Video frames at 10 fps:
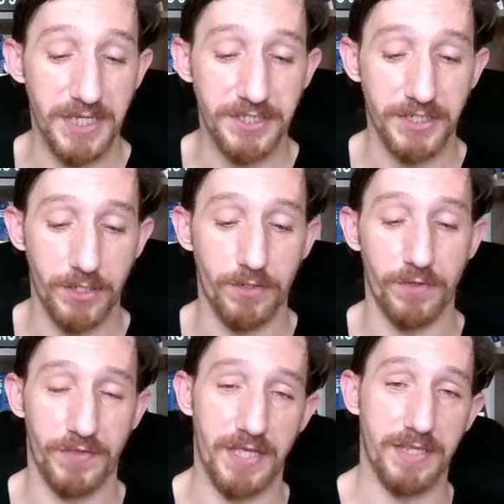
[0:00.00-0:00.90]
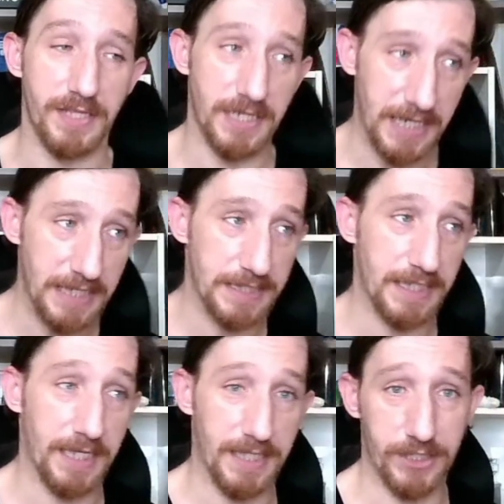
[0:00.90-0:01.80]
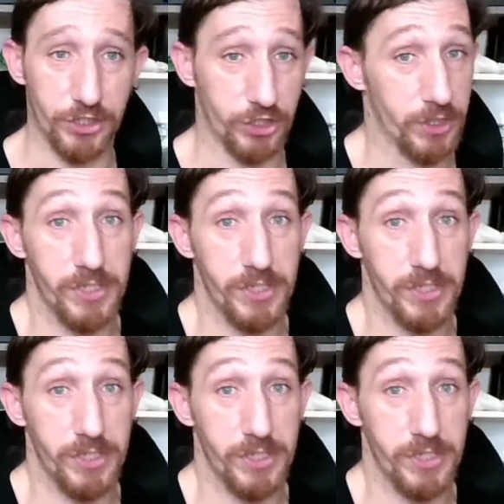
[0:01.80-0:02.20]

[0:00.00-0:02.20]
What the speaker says: easier than the easy, and that's just